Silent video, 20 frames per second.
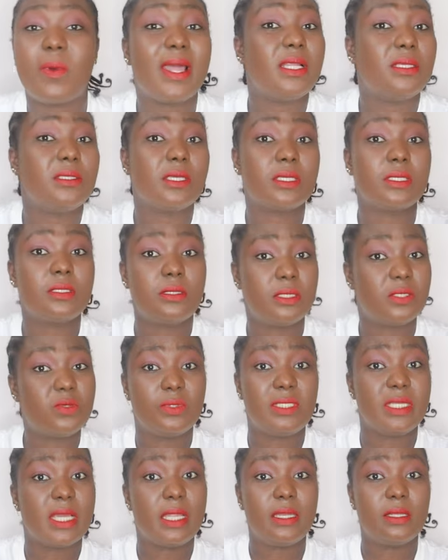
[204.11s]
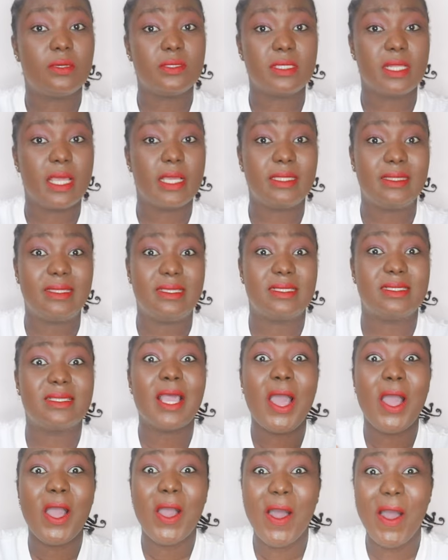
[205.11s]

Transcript: Why they just sit with their nails like this